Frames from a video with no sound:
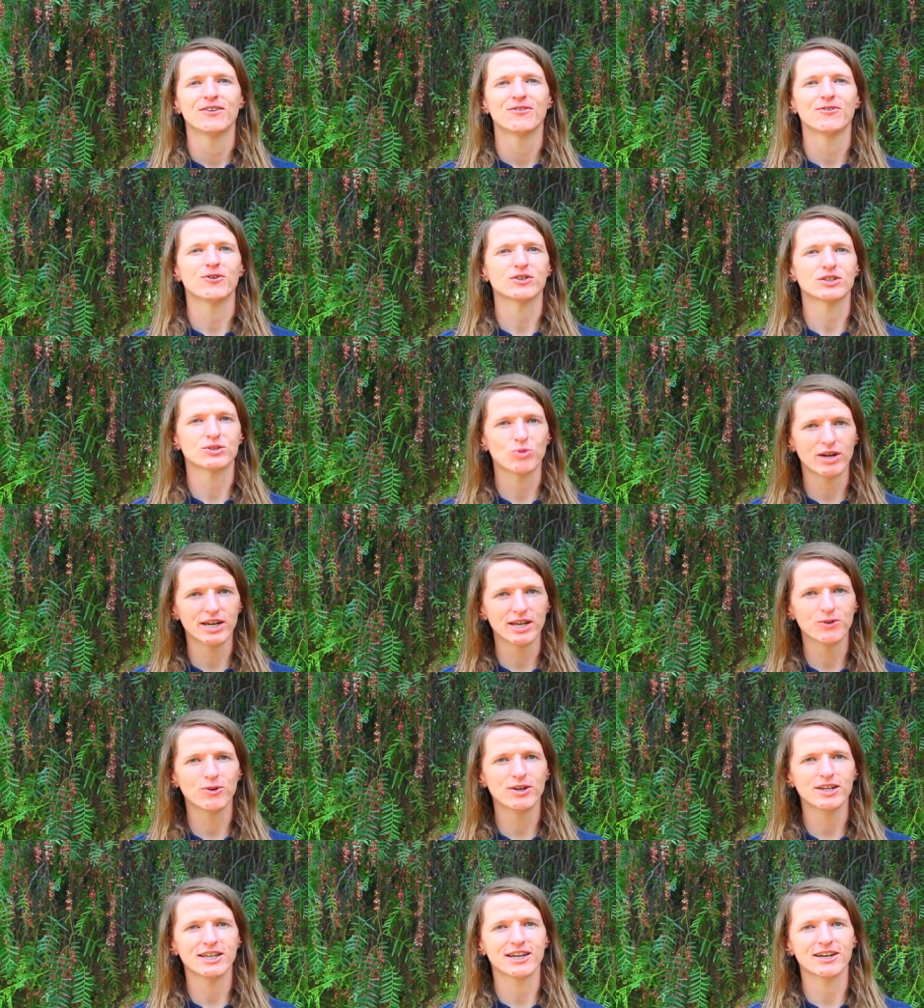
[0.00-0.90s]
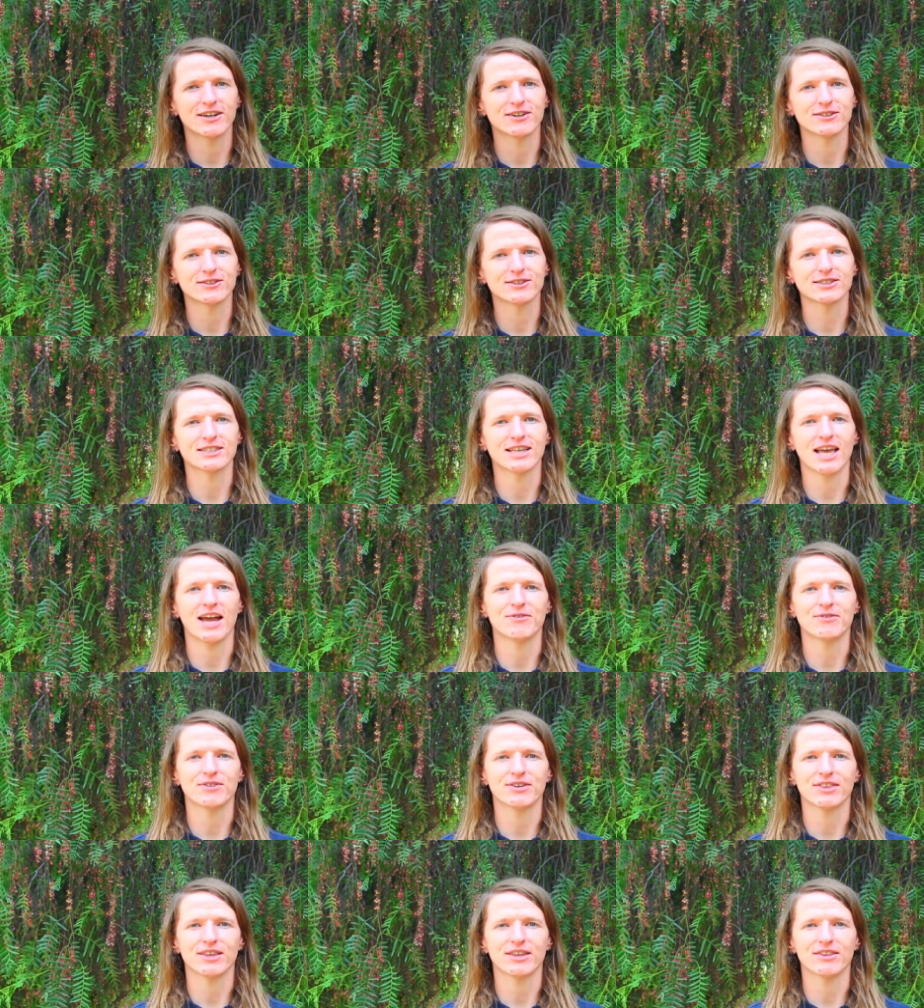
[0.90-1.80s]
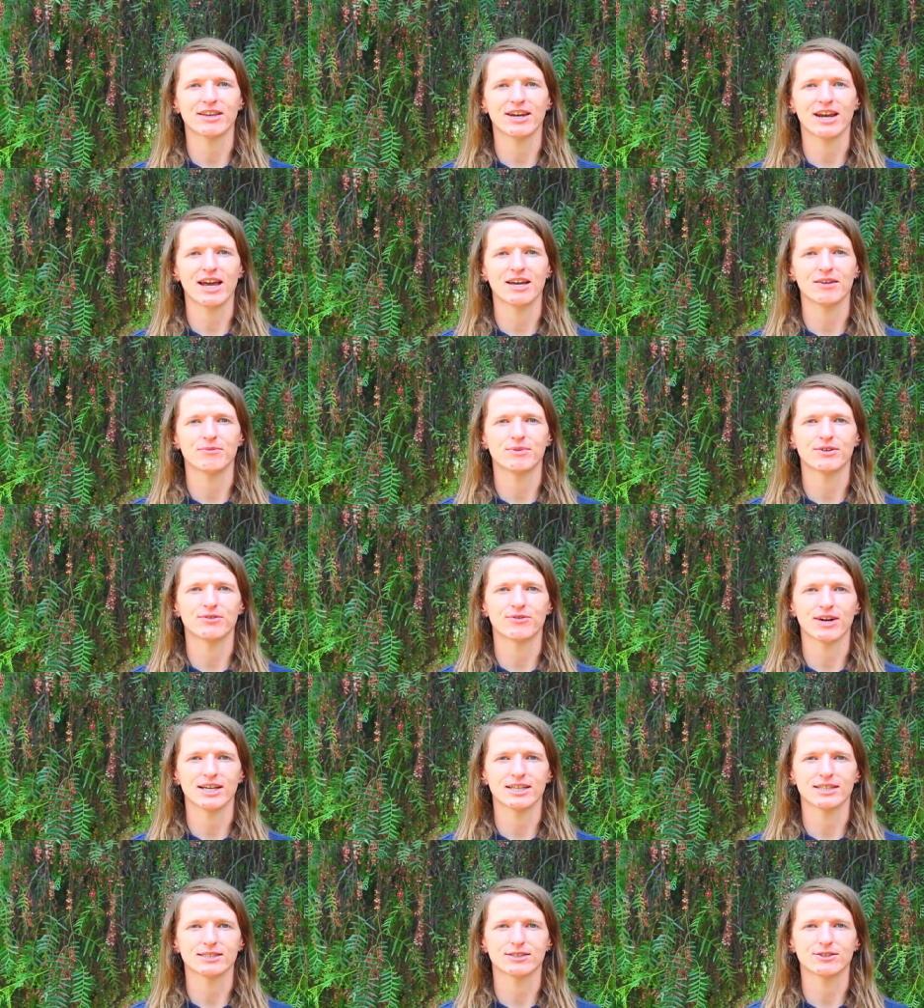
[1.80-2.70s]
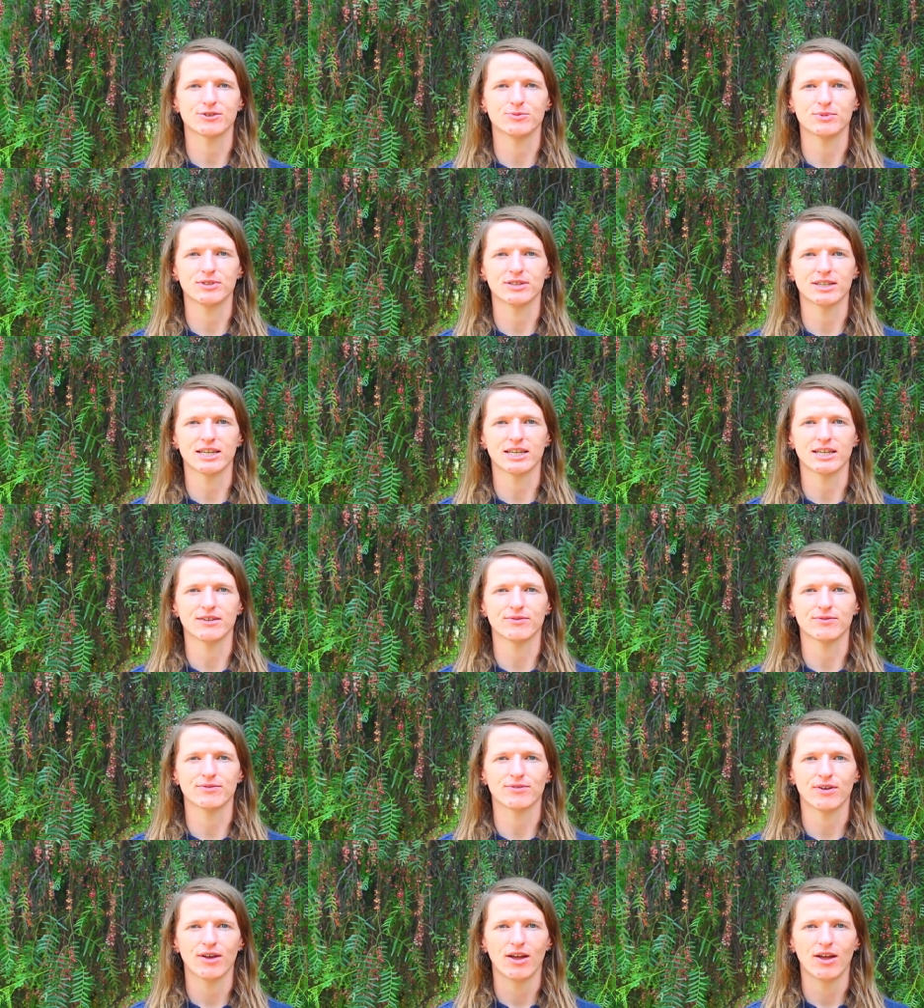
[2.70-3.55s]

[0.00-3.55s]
for twenty-one years, everything that I had been raised to believe